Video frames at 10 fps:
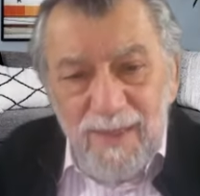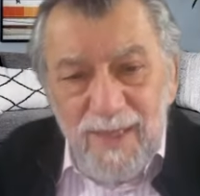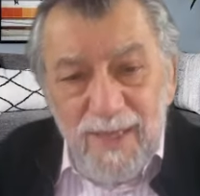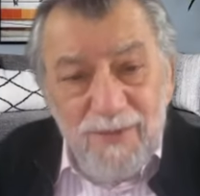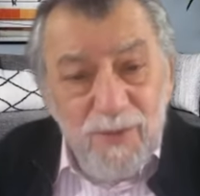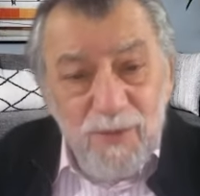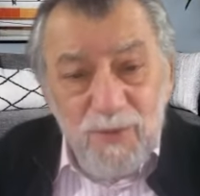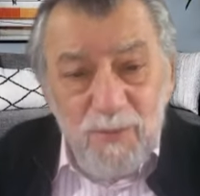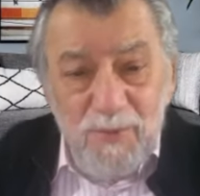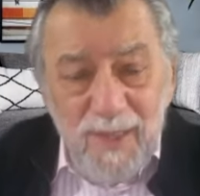has no
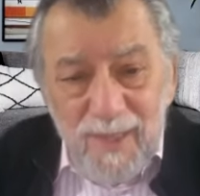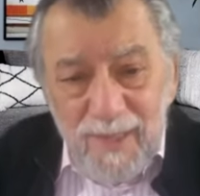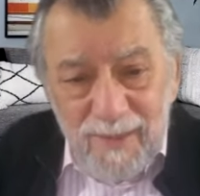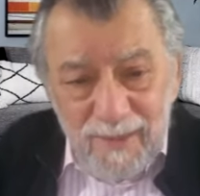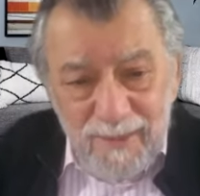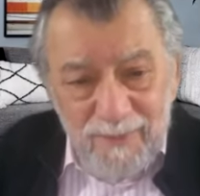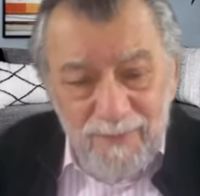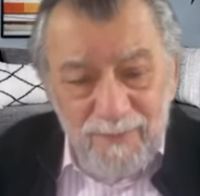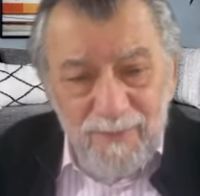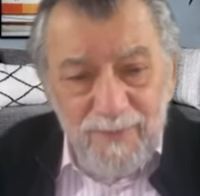trouble hiding.
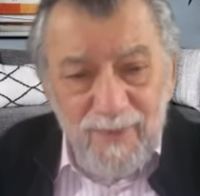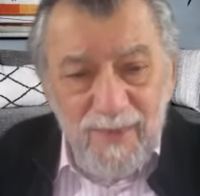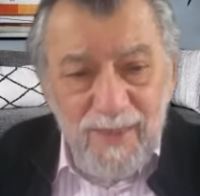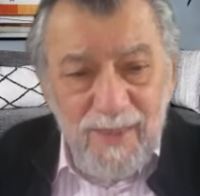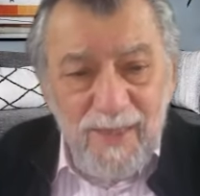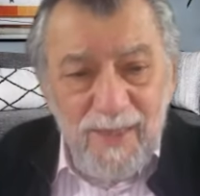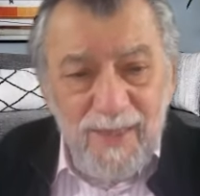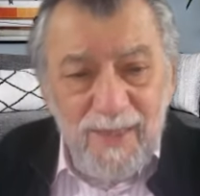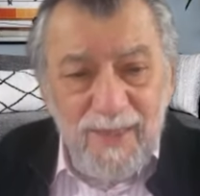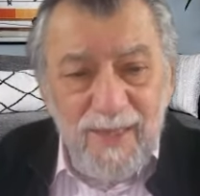
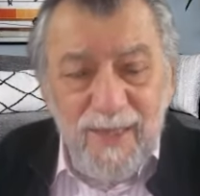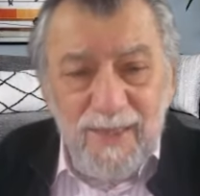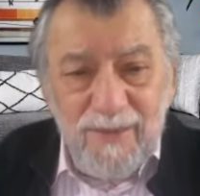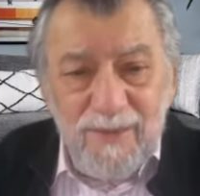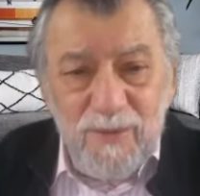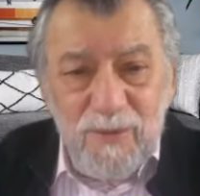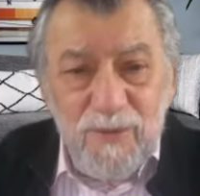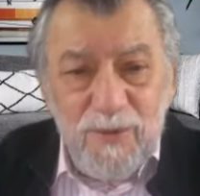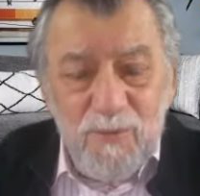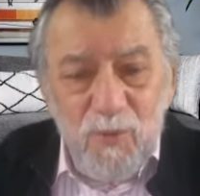An ant who's
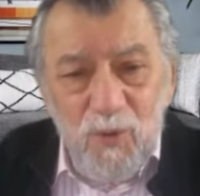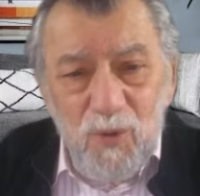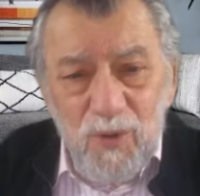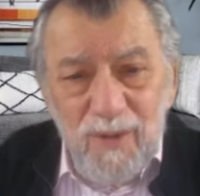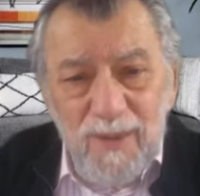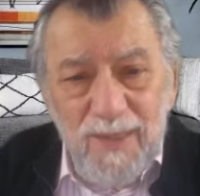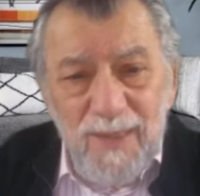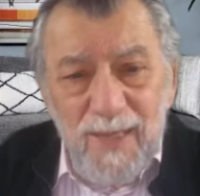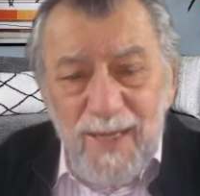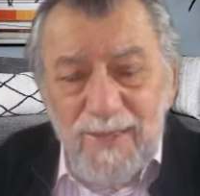small
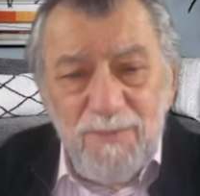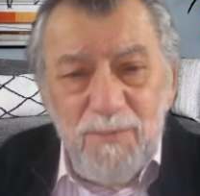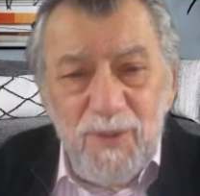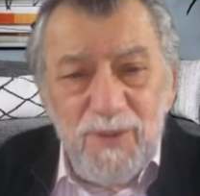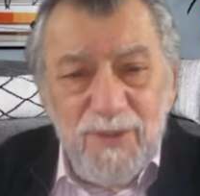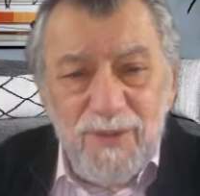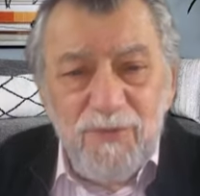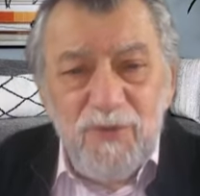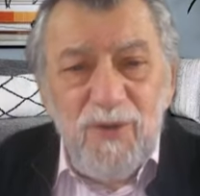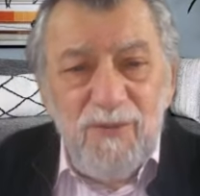has millions of
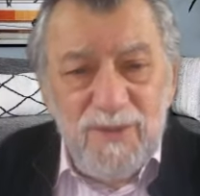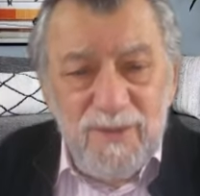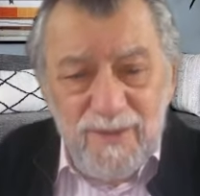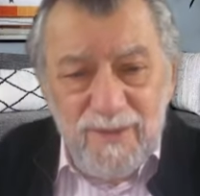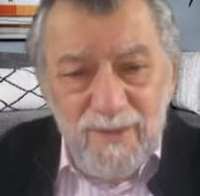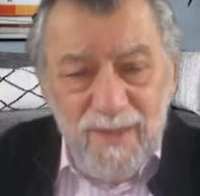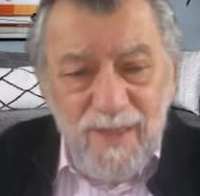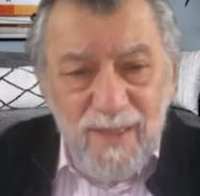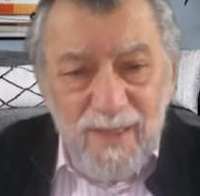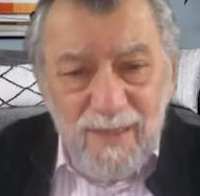crevices
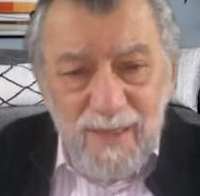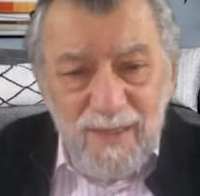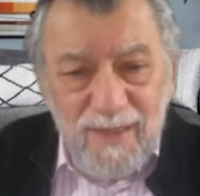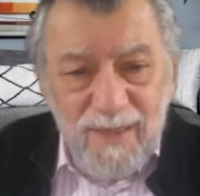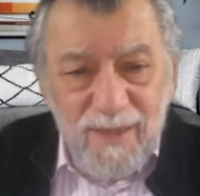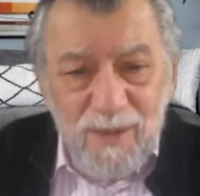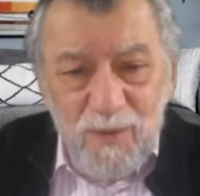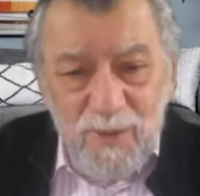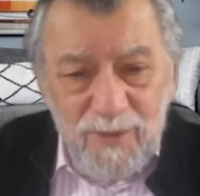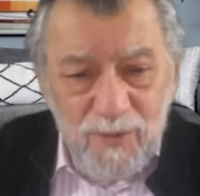that it can
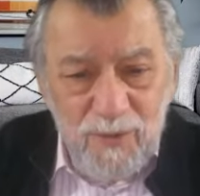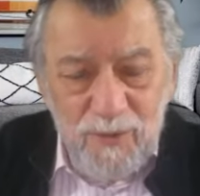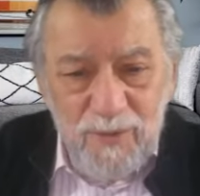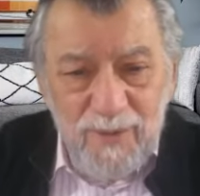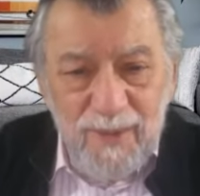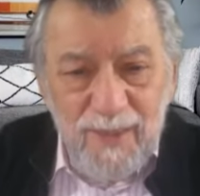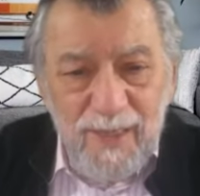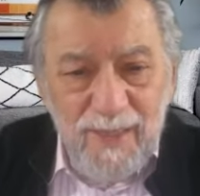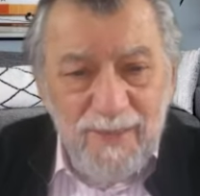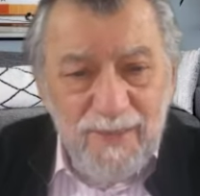go into
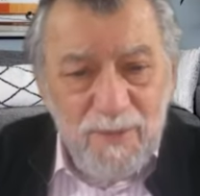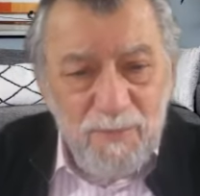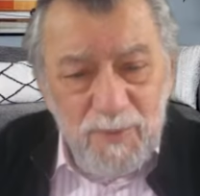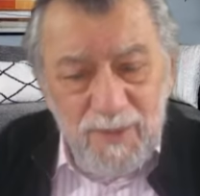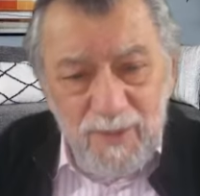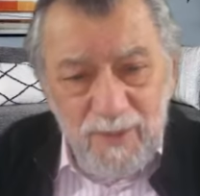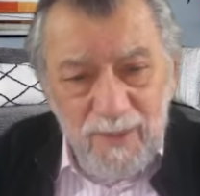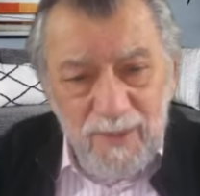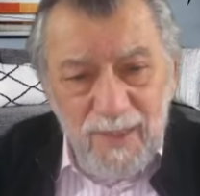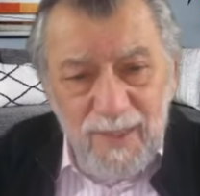and disappear
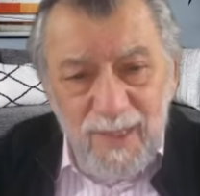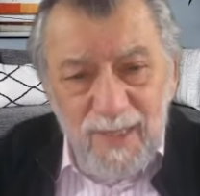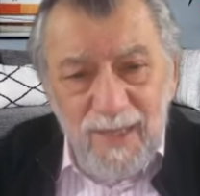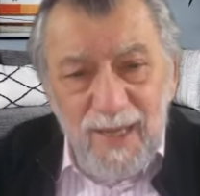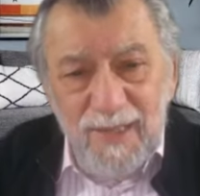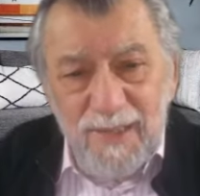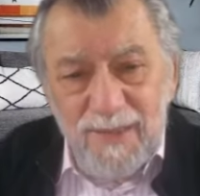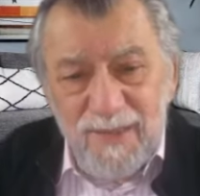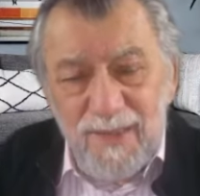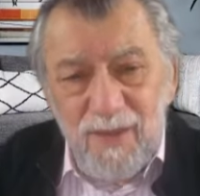and hide
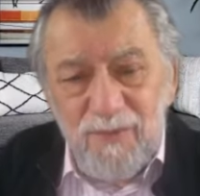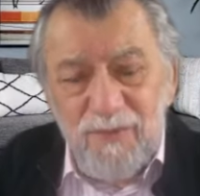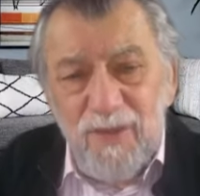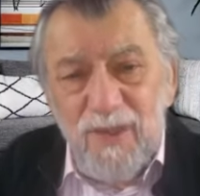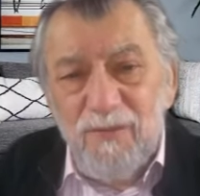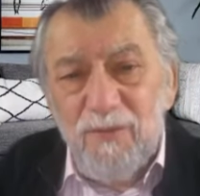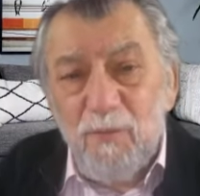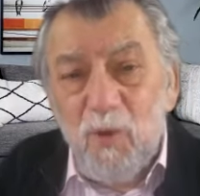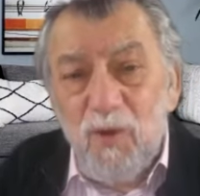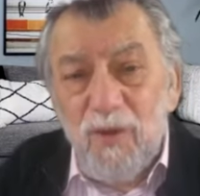itself
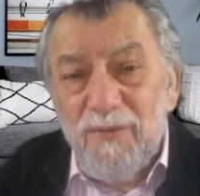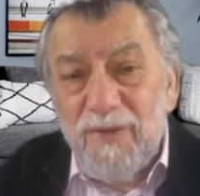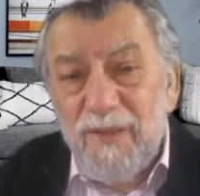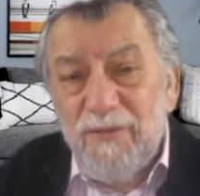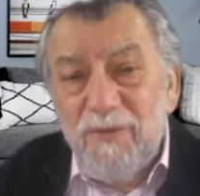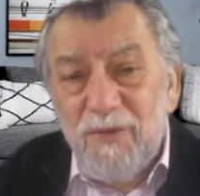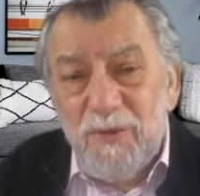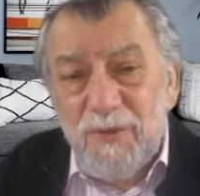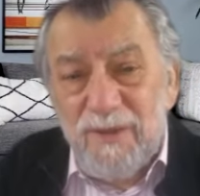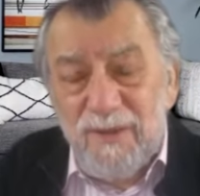from all of the
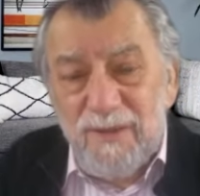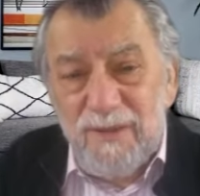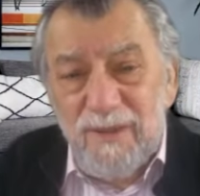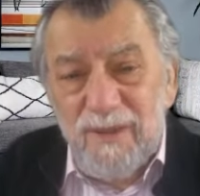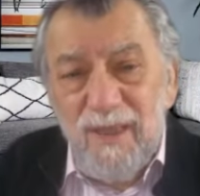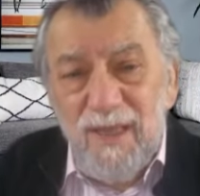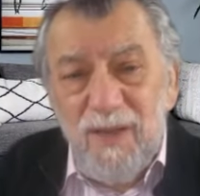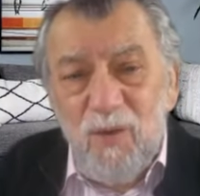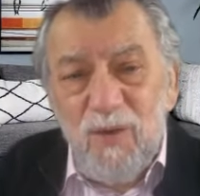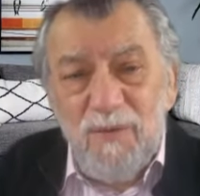influences,
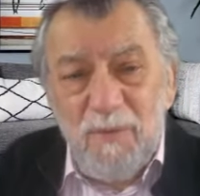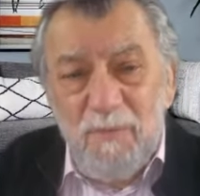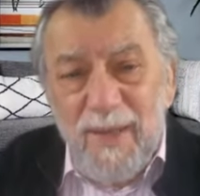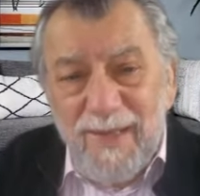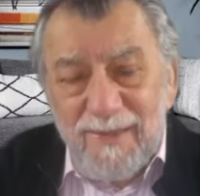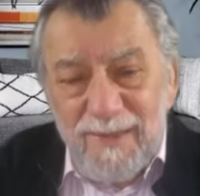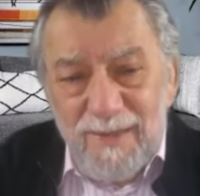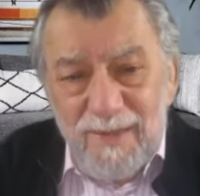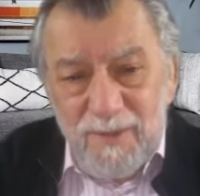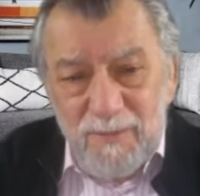all of the
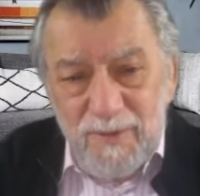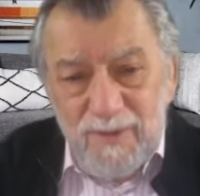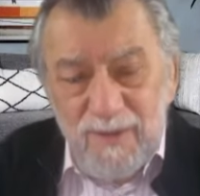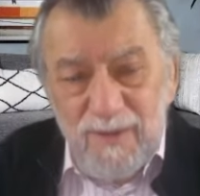magnetisms